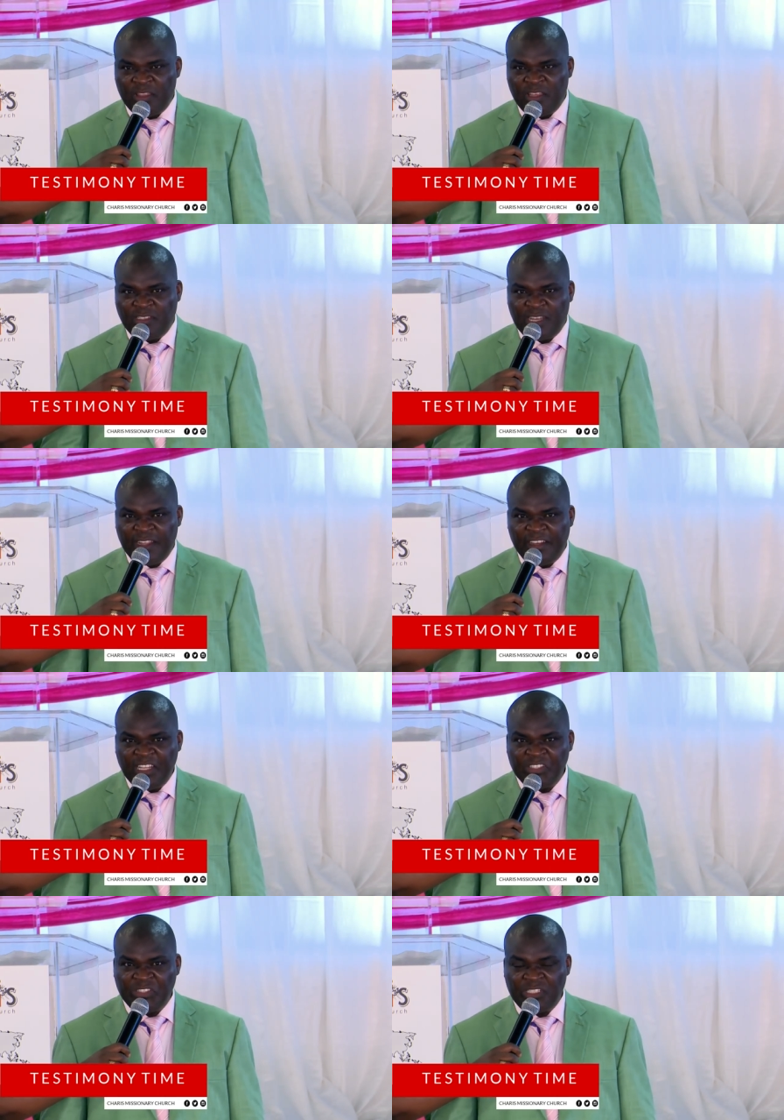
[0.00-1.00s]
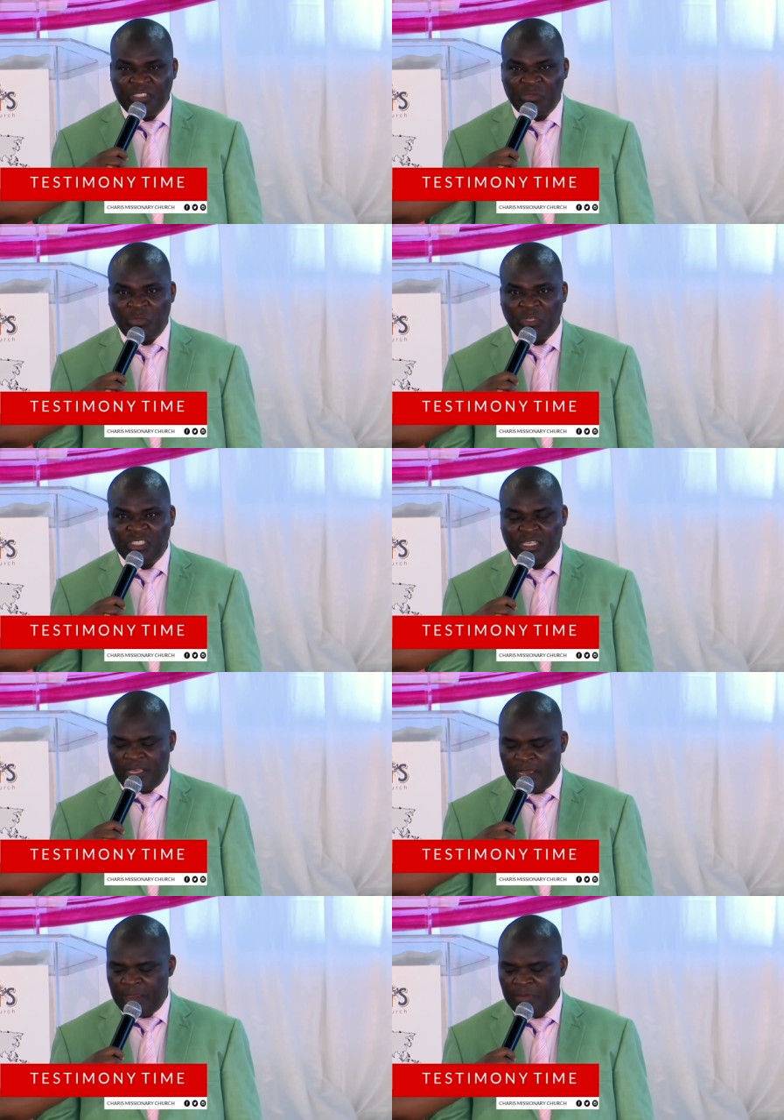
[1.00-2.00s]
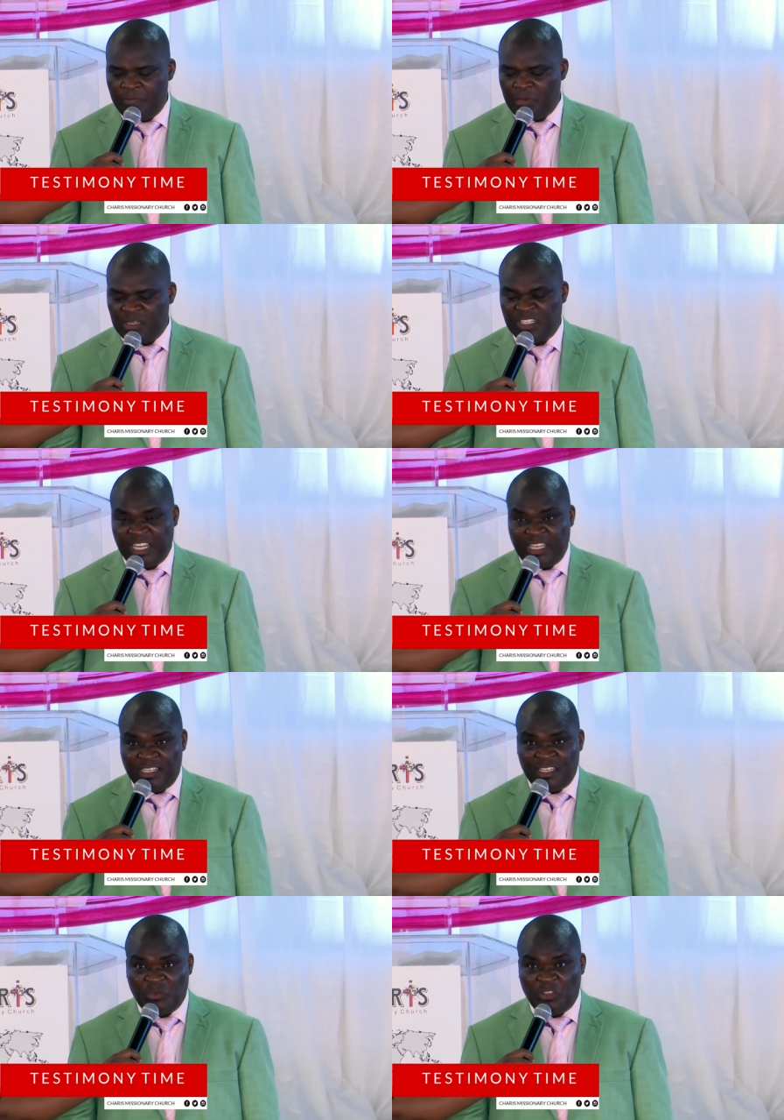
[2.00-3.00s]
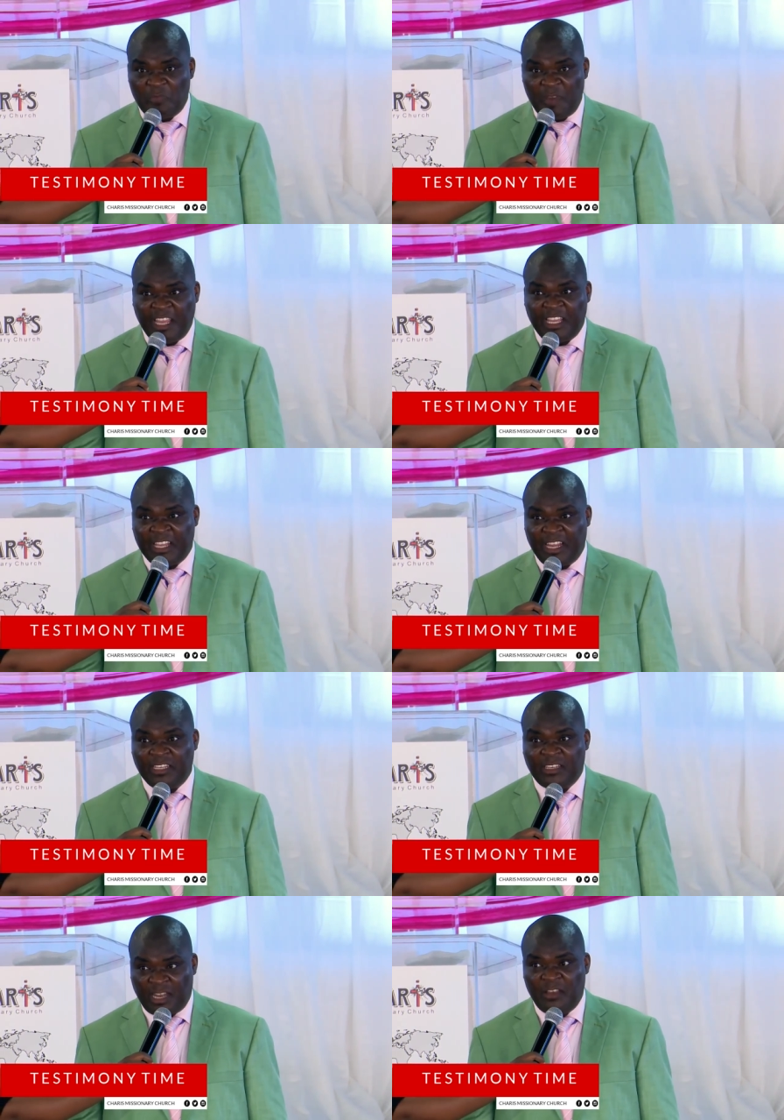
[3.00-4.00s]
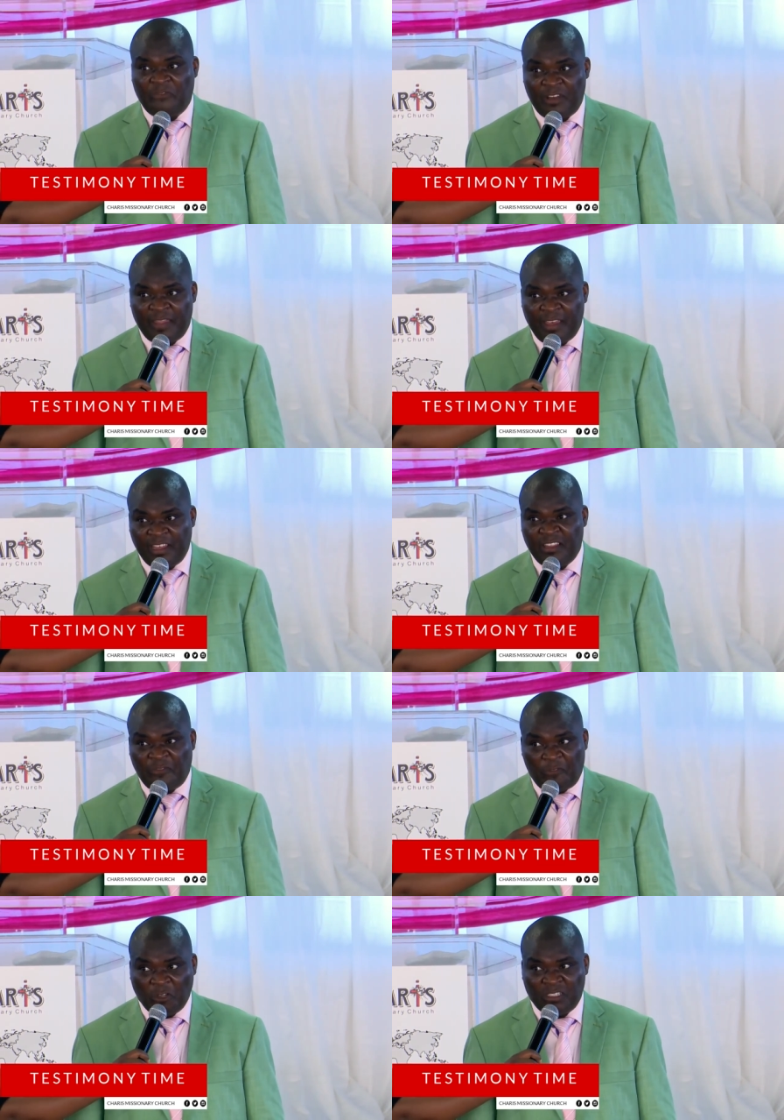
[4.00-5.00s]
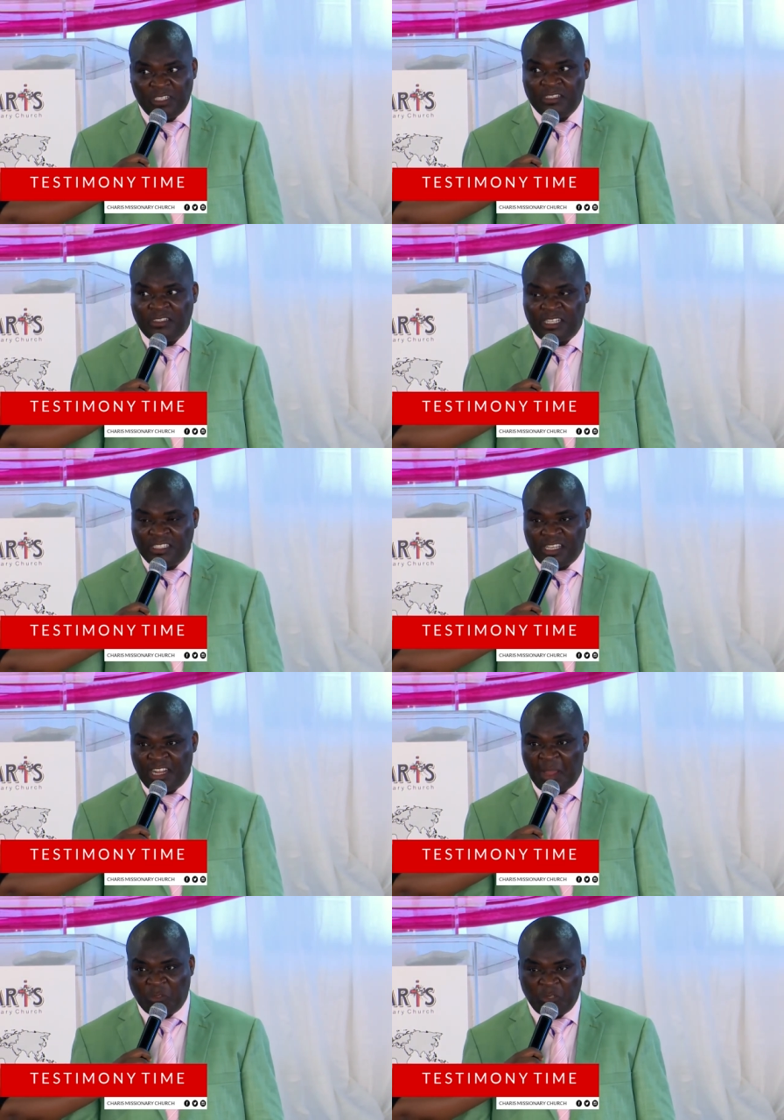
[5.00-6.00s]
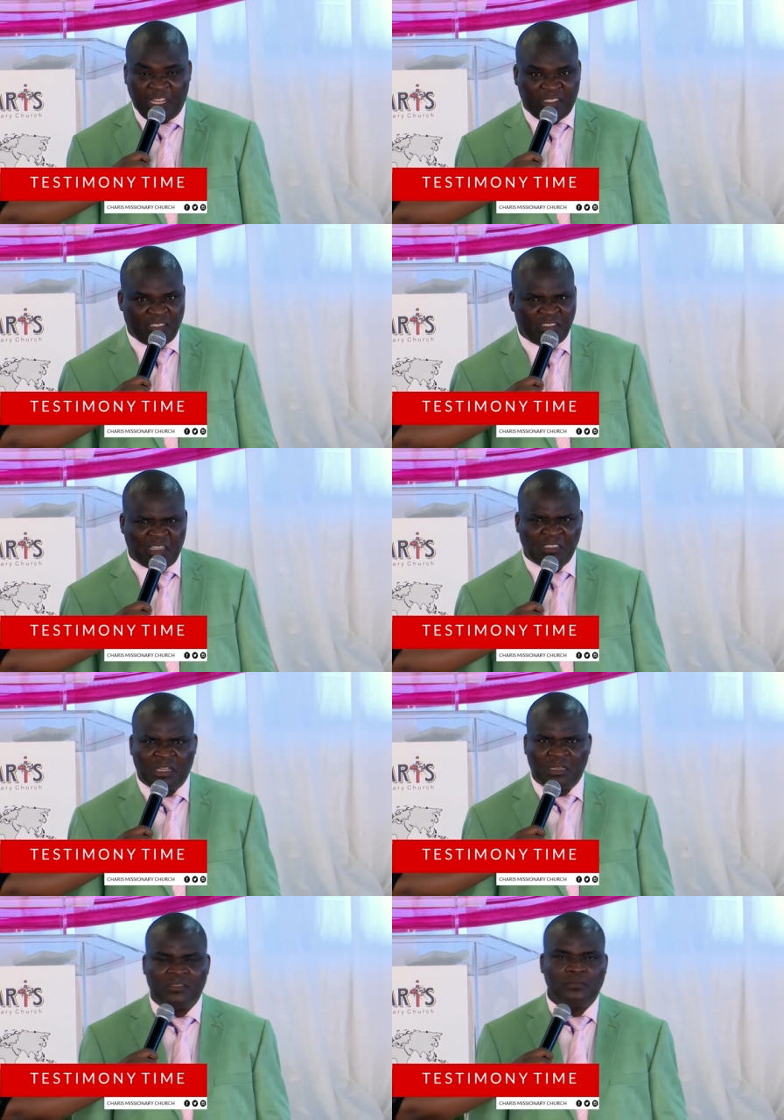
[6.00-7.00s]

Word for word: the dynasties which uh, traded with my great grandfather in the 14th century up to 18th centuries.